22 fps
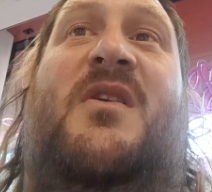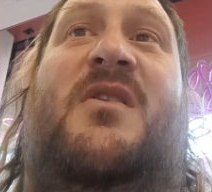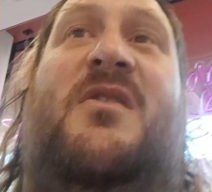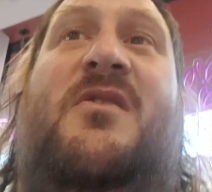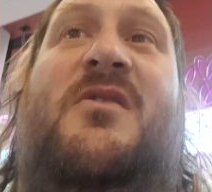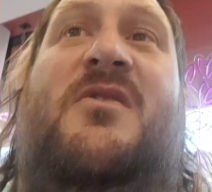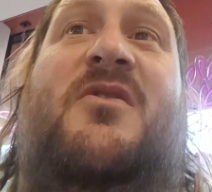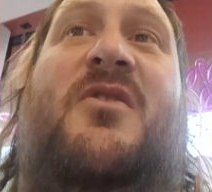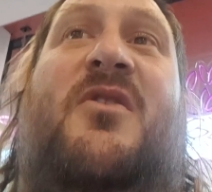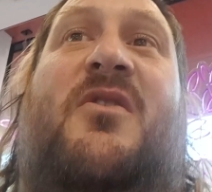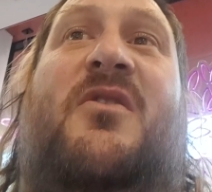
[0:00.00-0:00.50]

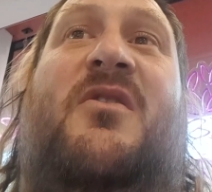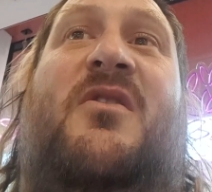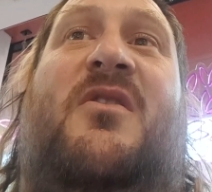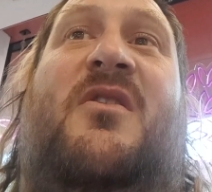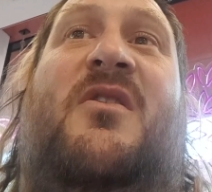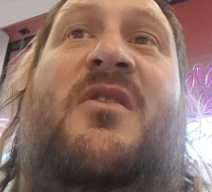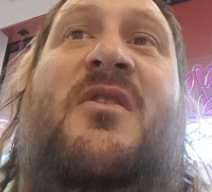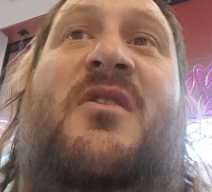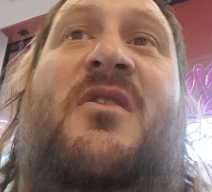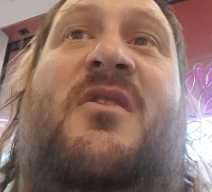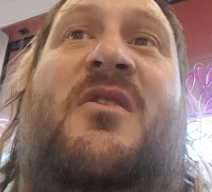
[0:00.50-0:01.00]
you know,
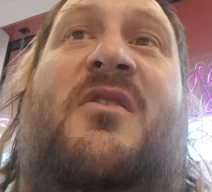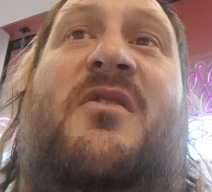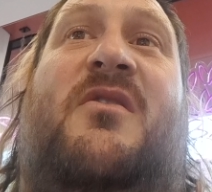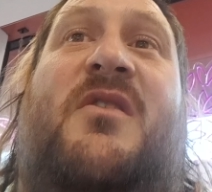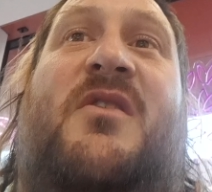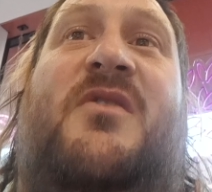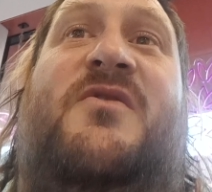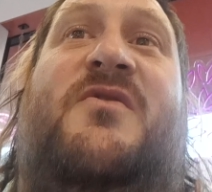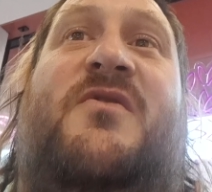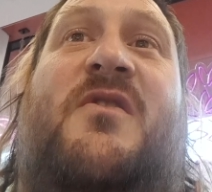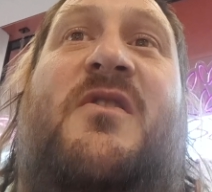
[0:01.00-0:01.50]
they're
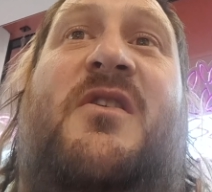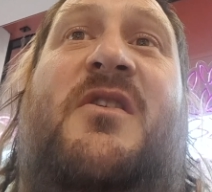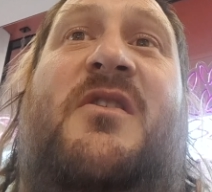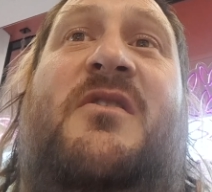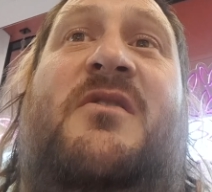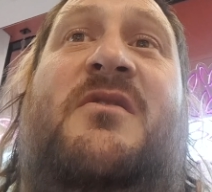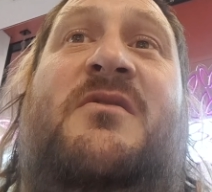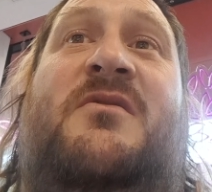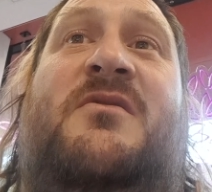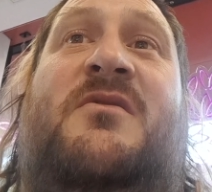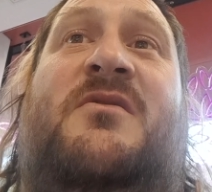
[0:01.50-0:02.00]

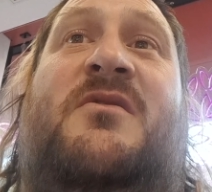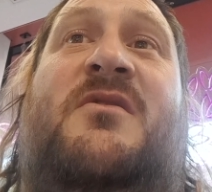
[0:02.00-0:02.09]
trying.